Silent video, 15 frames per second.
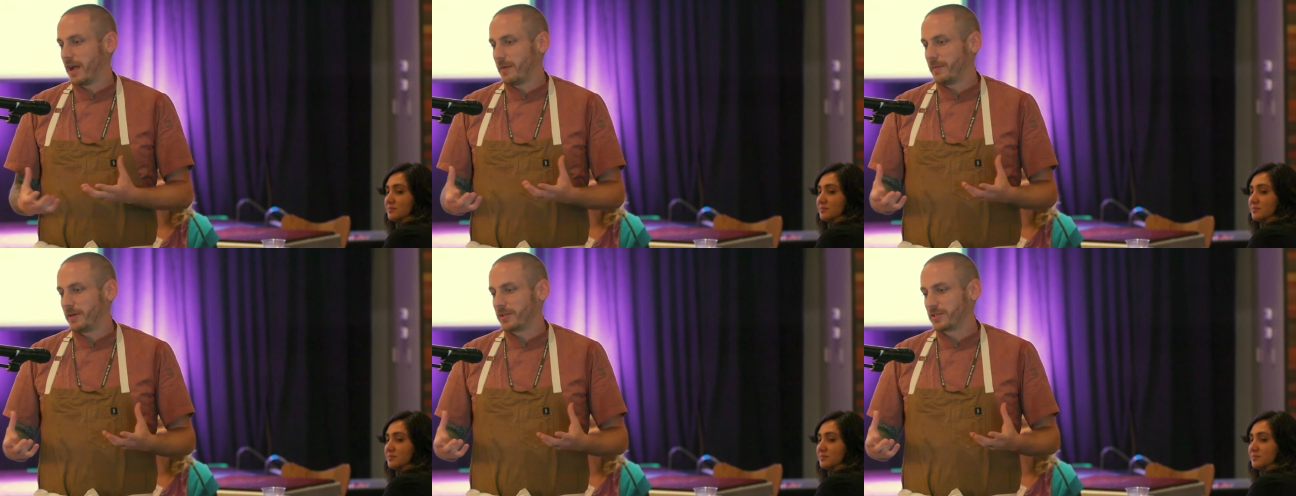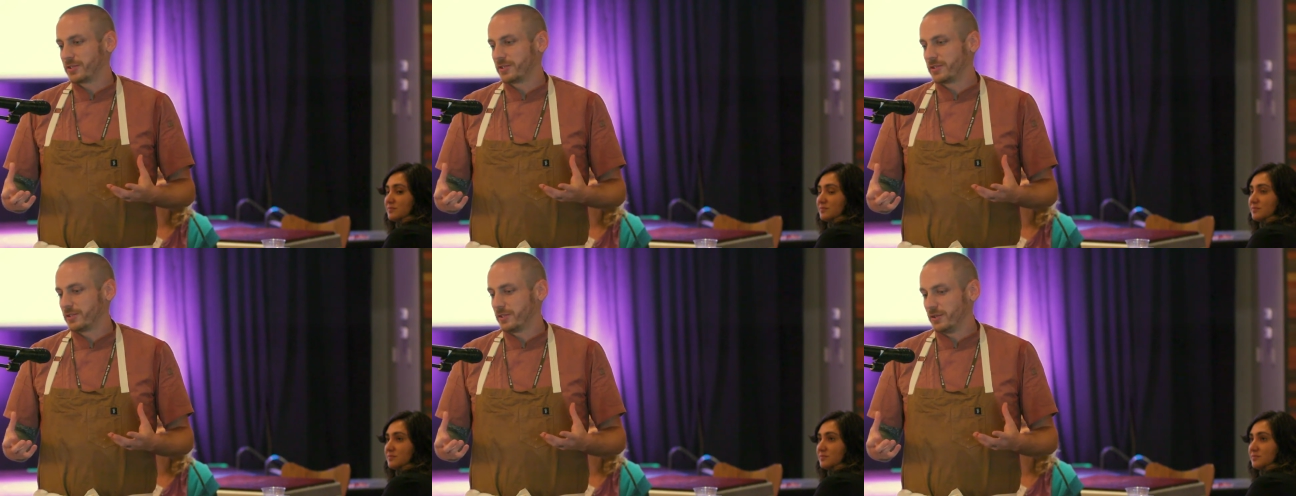Speaker 1: how
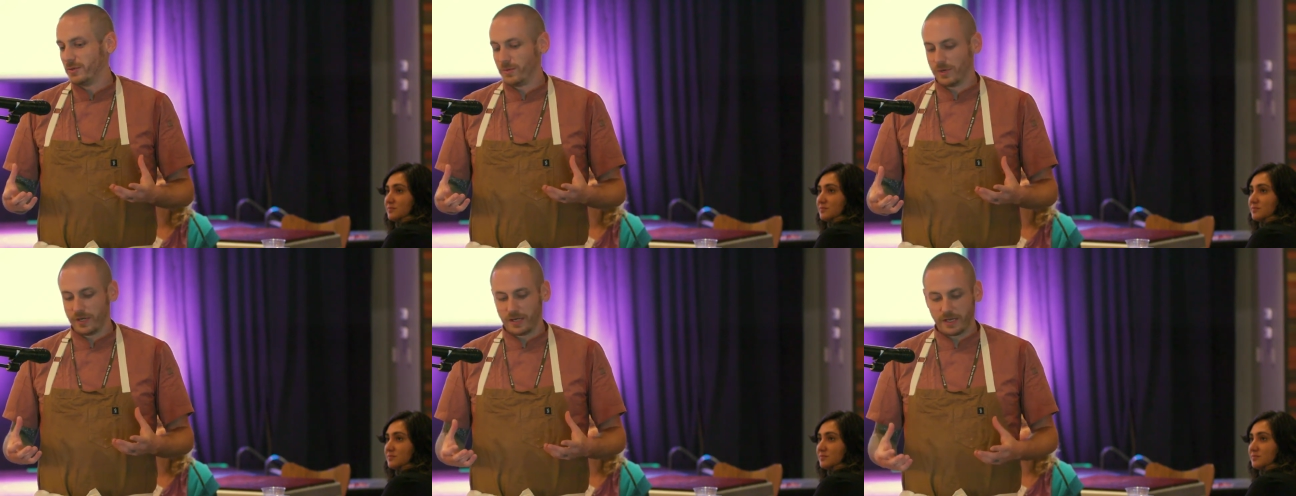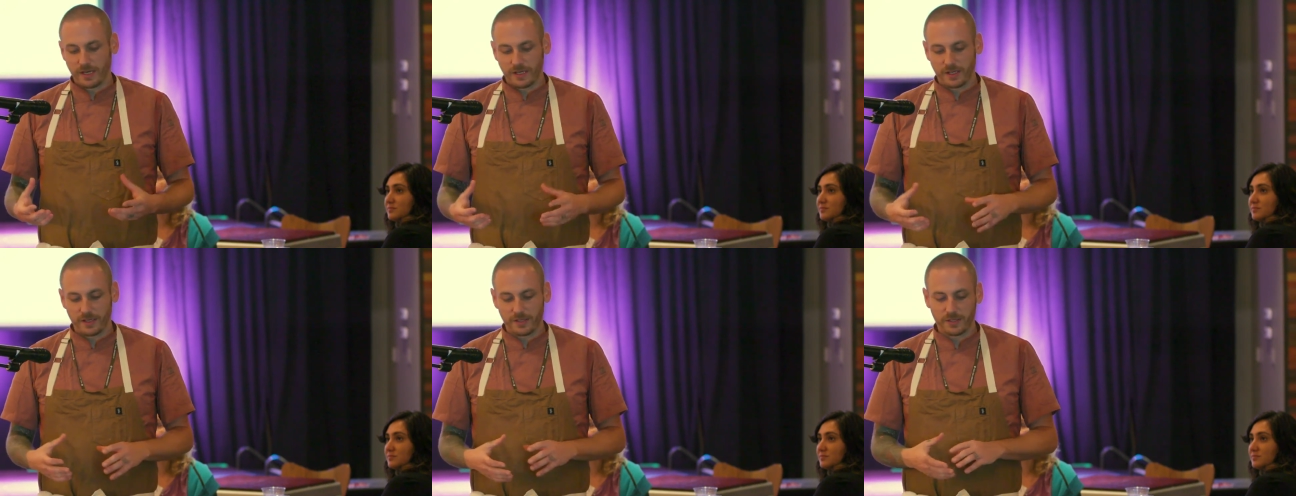much you want,
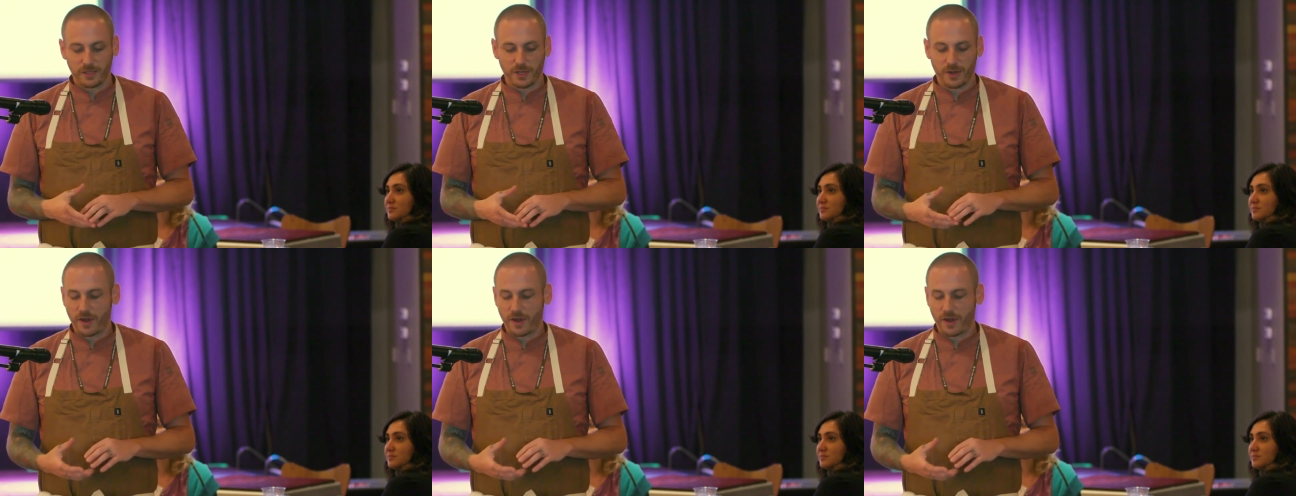and you know,